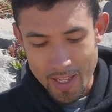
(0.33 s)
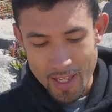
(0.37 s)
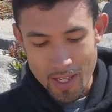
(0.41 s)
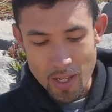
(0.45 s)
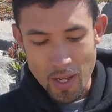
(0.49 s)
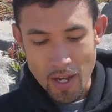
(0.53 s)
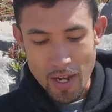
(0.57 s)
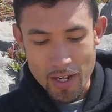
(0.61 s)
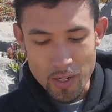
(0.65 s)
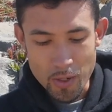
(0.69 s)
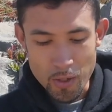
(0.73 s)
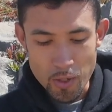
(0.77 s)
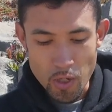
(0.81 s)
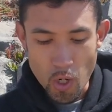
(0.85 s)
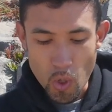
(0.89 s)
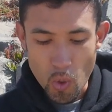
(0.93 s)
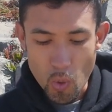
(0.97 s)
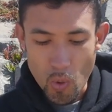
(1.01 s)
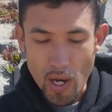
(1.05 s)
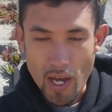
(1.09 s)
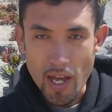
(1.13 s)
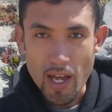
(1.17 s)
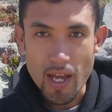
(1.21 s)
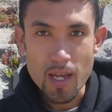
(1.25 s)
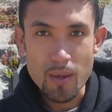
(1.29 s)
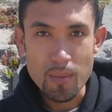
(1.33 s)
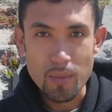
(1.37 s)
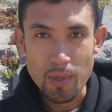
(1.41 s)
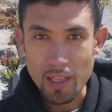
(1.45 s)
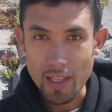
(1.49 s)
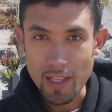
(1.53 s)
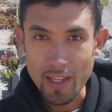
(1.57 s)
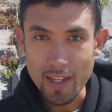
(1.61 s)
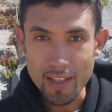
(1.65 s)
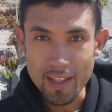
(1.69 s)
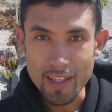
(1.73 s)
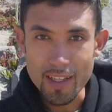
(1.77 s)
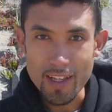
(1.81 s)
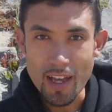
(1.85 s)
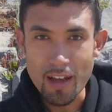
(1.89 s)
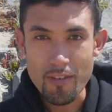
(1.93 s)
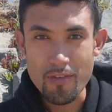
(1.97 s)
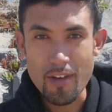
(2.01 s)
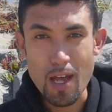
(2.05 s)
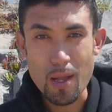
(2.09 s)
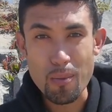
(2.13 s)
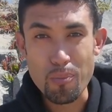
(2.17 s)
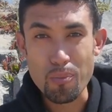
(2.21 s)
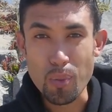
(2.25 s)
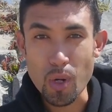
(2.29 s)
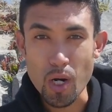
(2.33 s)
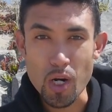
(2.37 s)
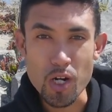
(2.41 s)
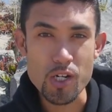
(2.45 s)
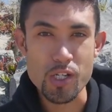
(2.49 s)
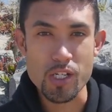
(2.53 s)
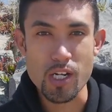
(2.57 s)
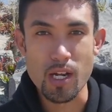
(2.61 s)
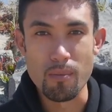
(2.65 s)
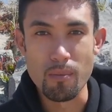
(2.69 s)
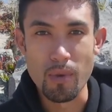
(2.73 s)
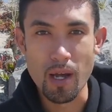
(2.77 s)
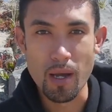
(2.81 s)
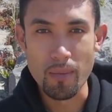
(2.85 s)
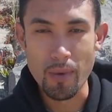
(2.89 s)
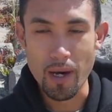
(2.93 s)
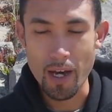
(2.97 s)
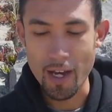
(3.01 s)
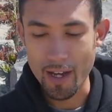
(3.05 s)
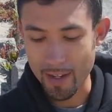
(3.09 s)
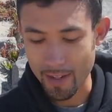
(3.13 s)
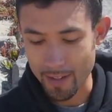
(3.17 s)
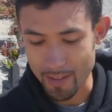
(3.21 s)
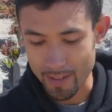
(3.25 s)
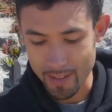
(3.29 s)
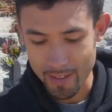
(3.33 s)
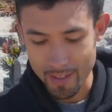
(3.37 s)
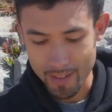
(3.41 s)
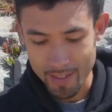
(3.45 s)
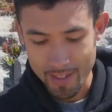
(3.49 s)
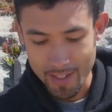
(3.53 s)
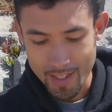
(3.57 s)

Now, I don't know why, but lately I've had perch on my mind.